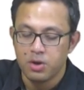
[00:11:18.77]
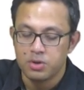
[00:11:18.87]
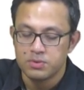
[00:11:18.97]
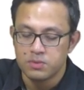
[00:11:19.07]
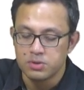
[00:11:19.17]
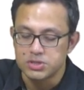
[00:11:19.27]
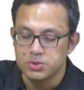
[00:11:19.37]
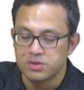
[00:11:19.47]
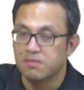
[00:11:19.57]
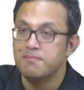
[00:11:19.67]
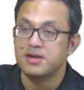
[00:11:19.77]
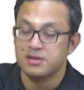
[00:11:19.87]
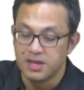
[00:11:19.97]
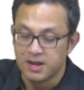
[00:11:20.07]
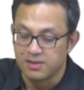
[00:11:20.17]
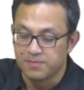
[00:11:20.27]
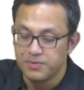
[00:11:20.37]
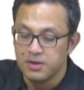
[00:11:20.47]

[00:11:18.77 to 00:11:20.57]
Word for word: on the road towards better things,